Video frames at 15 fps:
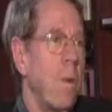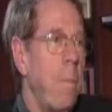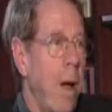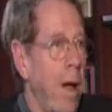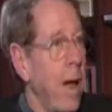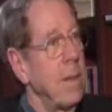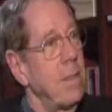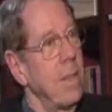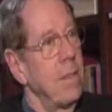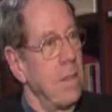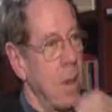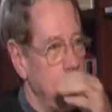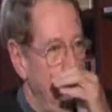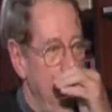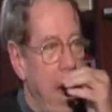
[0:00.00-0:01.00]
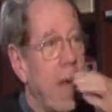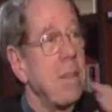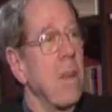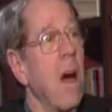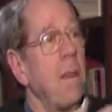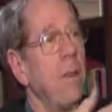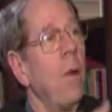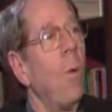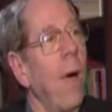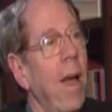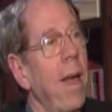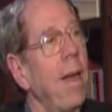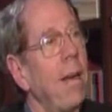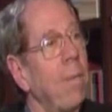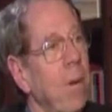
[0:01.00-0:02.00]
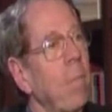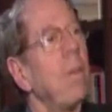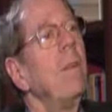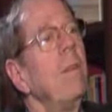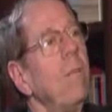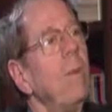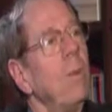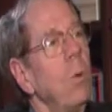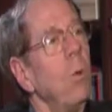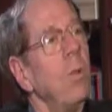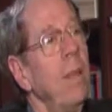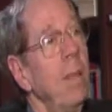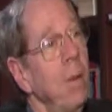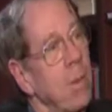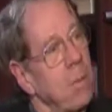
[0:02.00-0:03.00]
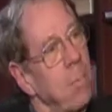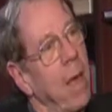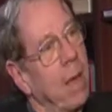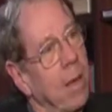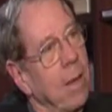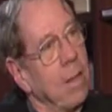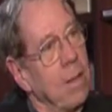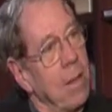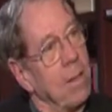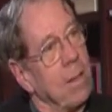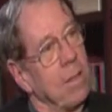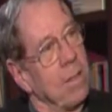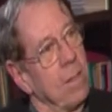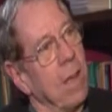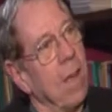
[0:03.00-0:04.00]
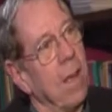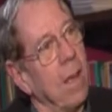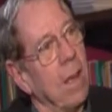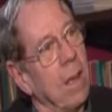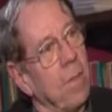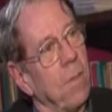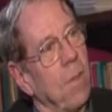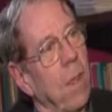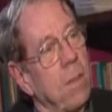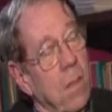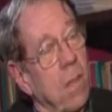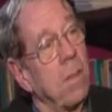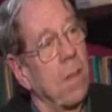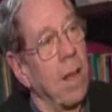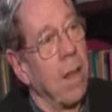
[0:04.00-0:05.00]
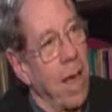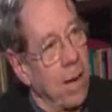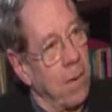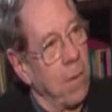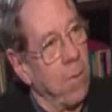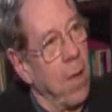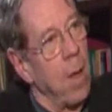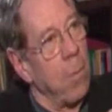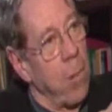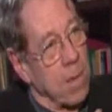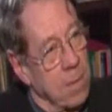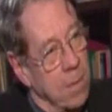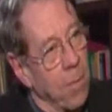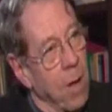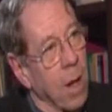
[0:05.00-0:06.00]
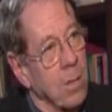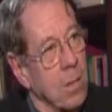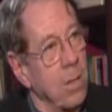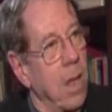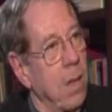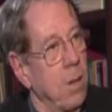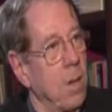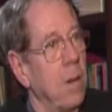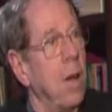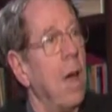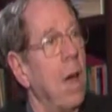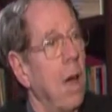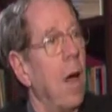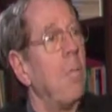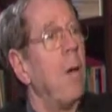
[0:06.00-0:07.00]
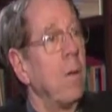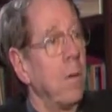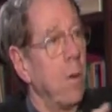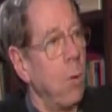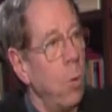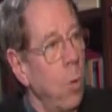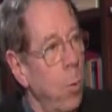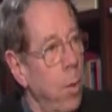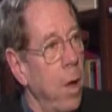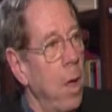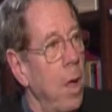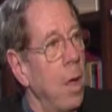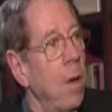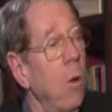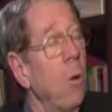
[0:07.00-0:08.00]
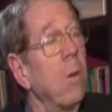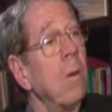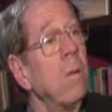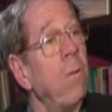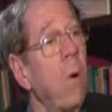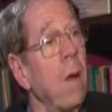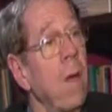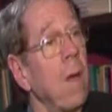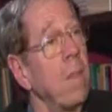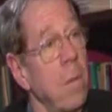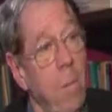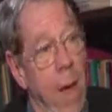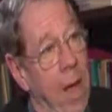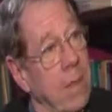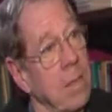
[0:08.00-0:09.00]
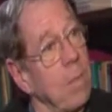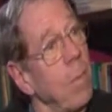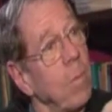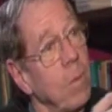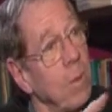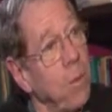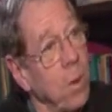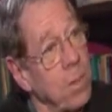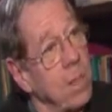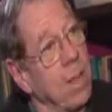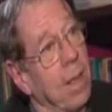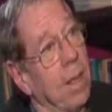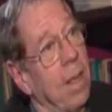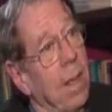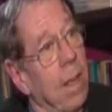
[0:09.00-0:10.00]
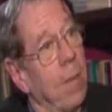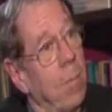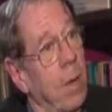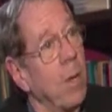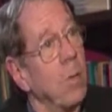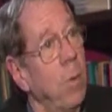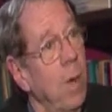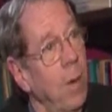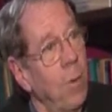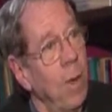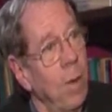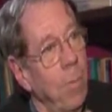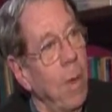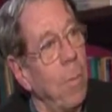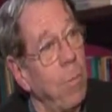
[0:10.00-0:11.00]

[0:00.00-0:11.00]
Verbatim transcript: The Baha'i system has gotten away from individual leaders making decisions. It's, a collective process of consultation among the group, looking for the maximum diversity because we, we, we